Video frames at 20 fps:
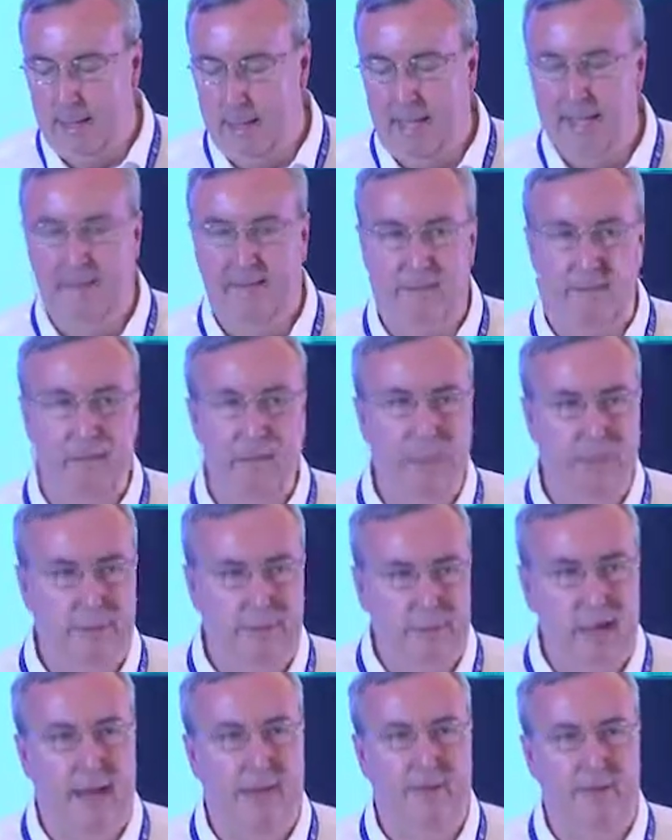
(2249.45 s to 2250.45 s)
And I think you
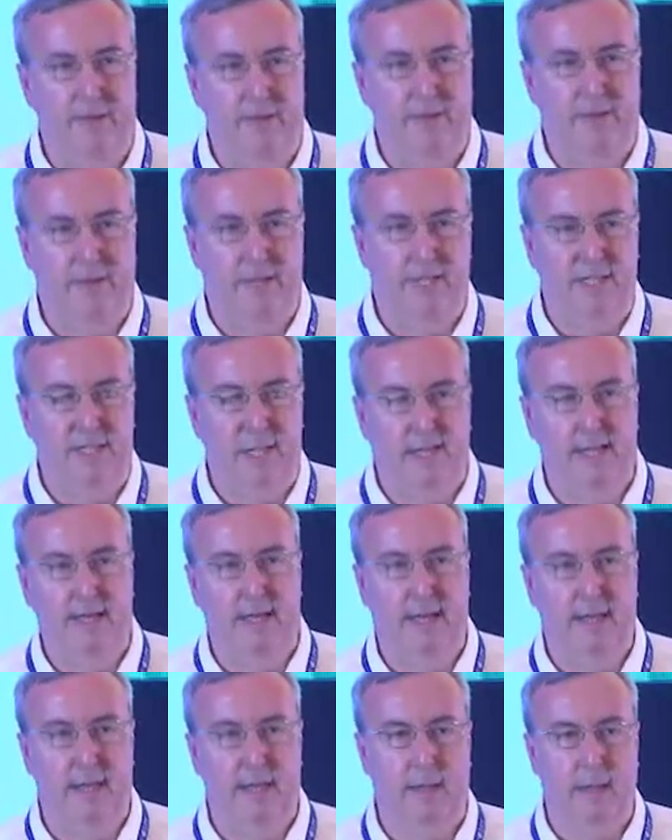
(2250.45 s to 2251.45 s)
do have to
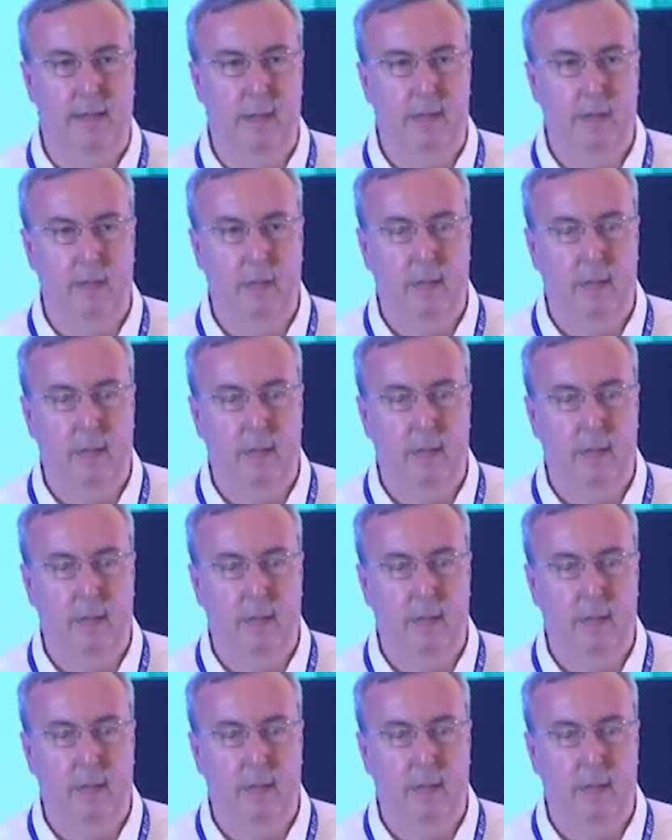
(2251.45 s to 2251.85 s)
facilitate global